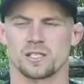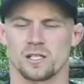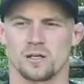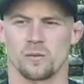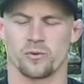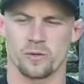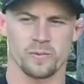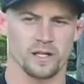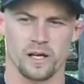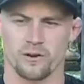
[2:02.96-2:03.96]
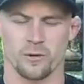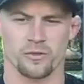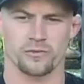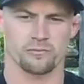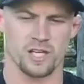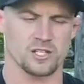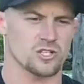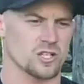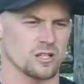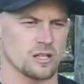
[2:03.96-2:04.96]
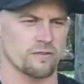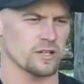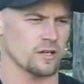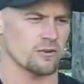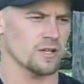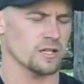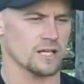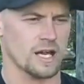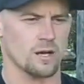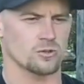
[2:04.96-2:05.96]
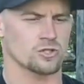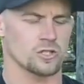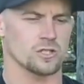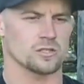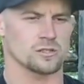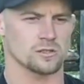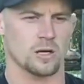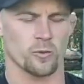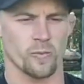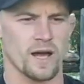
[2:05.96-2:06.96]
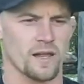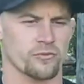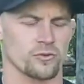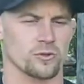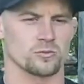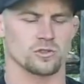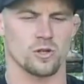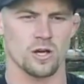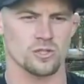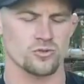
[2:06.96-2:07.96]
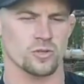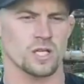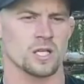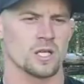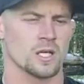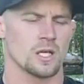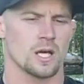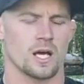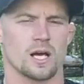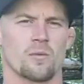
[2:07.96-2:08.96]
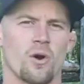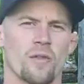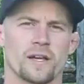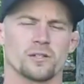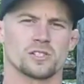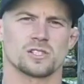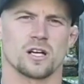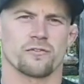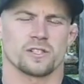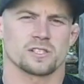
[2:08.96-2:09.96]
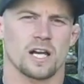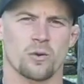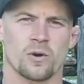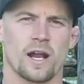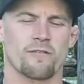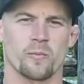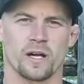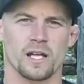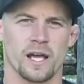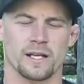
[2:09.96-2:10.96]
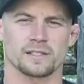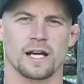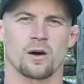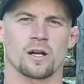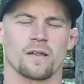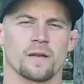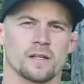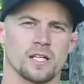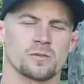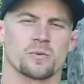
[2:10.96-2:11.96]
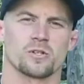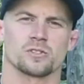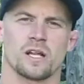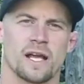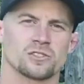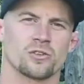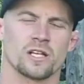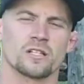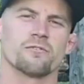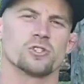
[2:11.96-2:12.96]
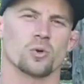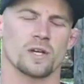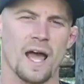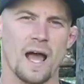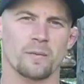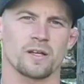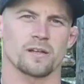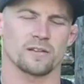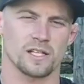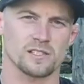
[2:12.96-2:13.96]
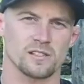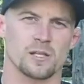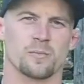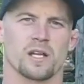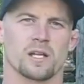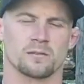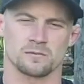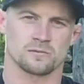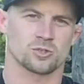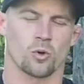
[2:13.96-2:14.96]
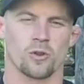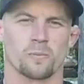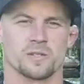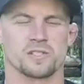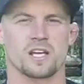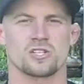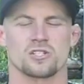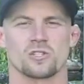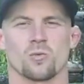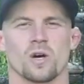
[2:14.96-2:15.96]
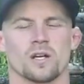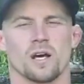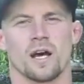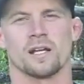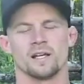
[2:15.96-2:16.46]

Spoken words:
a pretty big area with kitchen, living area, couches, couple bathrooms, laundry, all that good stuff. It's kind of where everybody hangs out, and then each person has their individual cabin that they sleep in and store their possessions and whatnot.